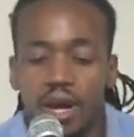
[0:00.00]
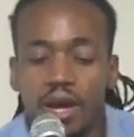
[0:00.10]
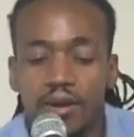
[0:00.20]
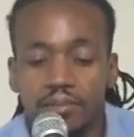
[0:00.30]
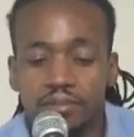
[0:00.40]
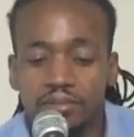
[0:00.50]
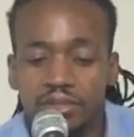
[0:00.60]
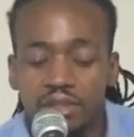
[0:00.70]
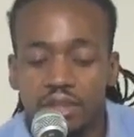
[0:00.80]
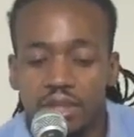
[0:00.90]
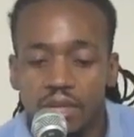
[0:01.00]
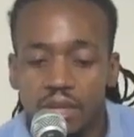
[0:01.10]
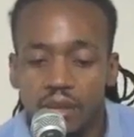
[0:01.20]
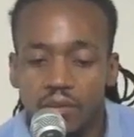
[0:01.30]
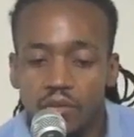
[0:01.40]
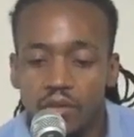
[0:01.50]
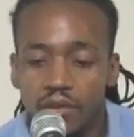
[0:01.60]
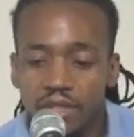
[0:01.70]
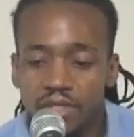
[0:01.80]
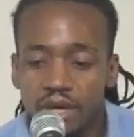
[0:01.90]
um, well,
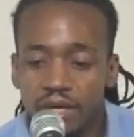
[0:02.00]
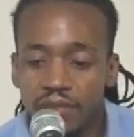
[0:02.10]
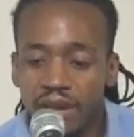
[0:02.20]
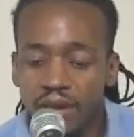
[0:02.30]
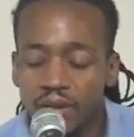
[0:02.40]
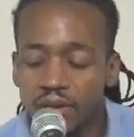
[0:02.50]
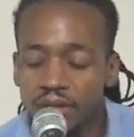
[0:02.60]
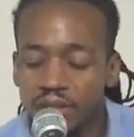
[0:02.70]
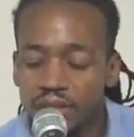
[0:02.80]
we're going to talk about